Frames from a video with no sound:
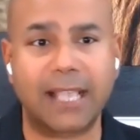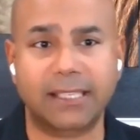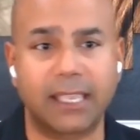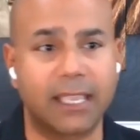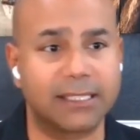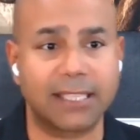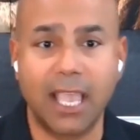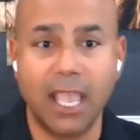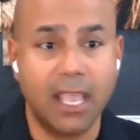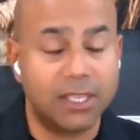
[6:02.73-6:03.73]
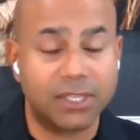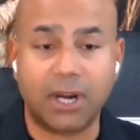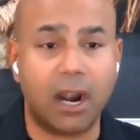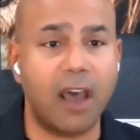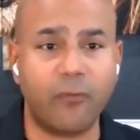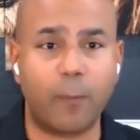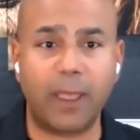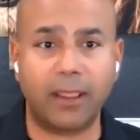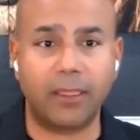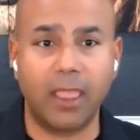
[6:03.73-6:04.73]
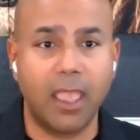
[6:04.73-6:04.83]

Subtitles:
be asking, is start off with,